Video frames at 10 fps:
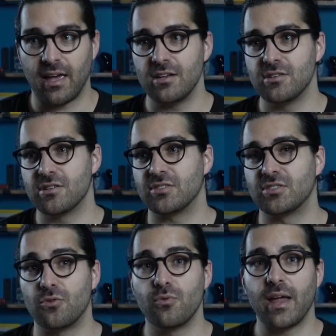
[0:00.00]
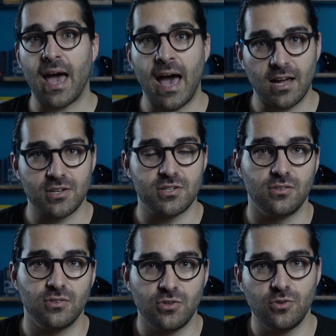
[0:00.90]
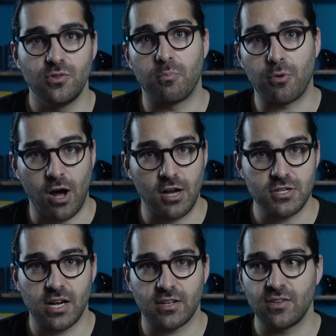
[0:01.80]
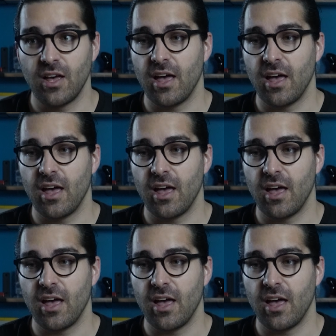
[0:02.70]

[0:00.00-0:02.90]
and just the reaction to the projects